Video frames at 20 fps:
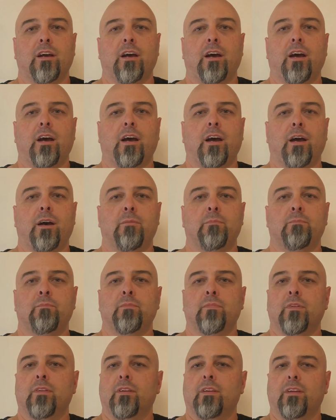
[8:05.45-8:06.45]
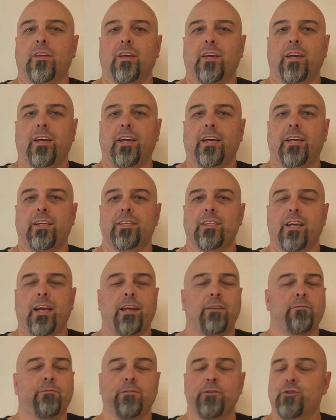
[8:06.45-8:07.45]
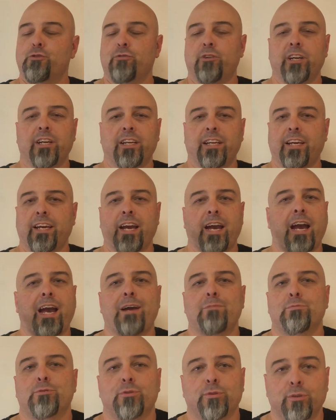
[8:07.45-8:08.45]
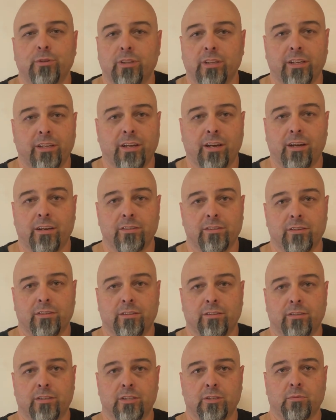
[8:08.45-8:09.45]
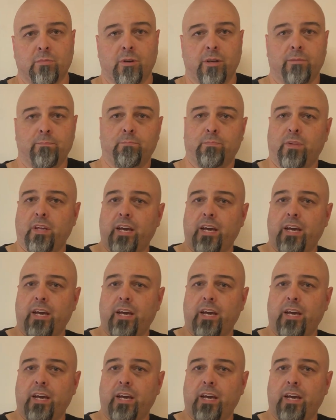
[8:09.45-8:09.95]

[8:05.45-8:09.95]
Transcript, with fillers: Um, he, and for Dredd, he absolutely nails it on this one.